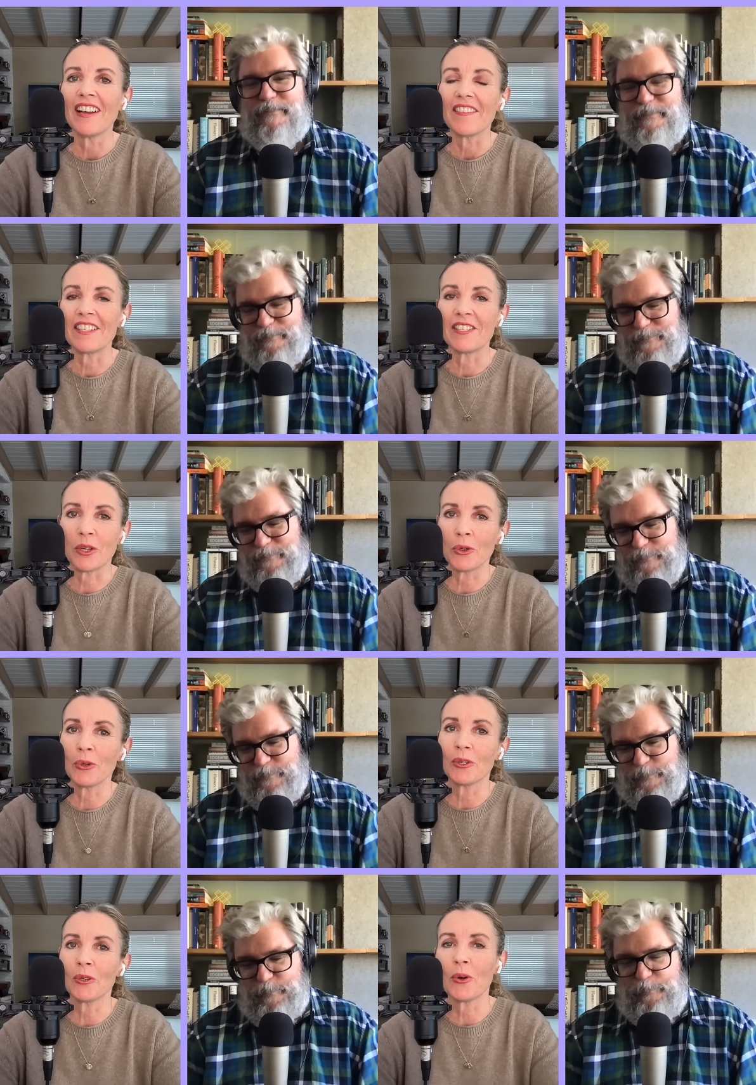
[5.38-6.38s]
Speaker 1: This is a cool
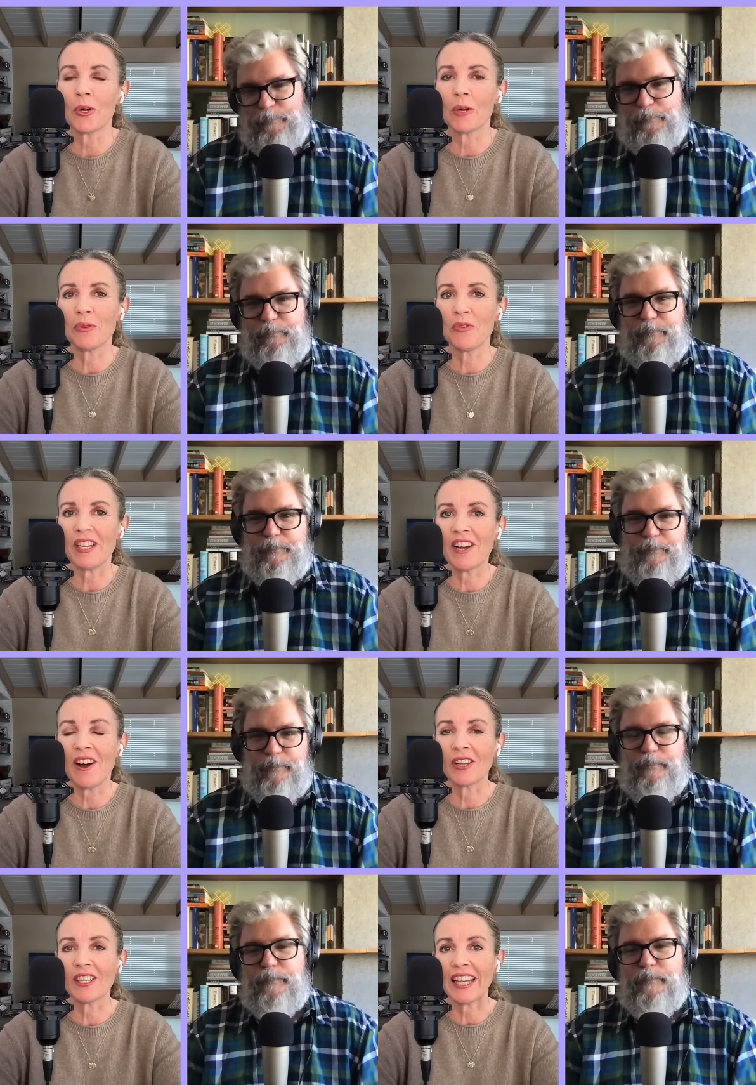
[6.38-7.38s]
little horror movie called
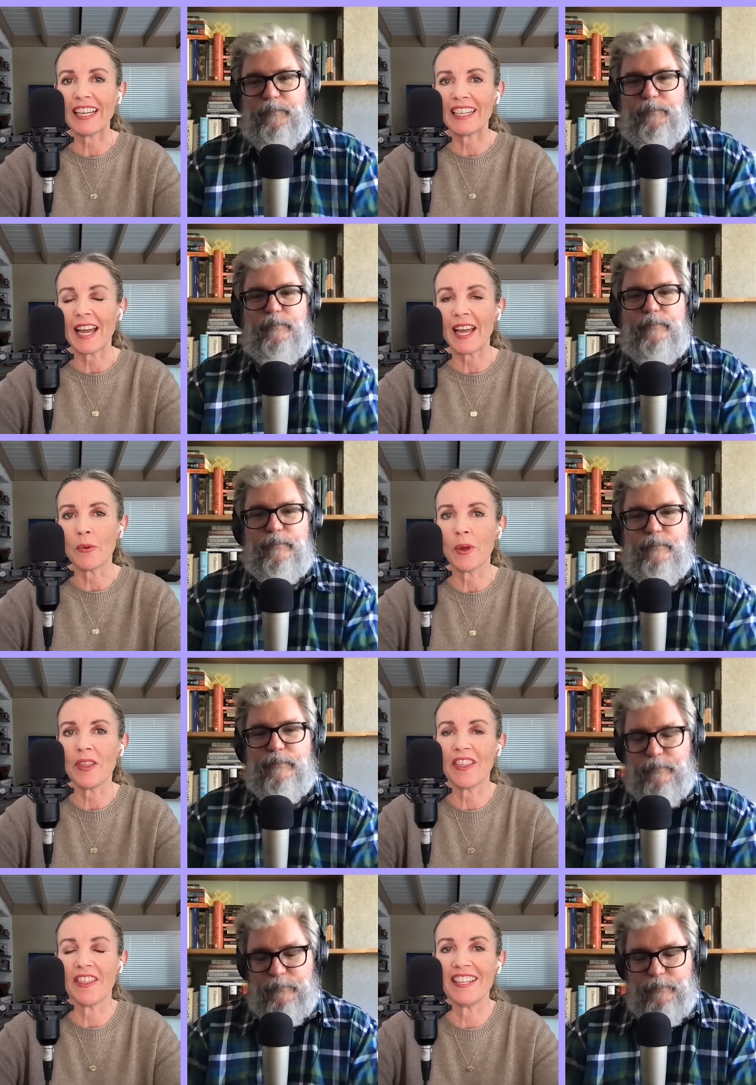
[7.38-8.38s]
Late Night with the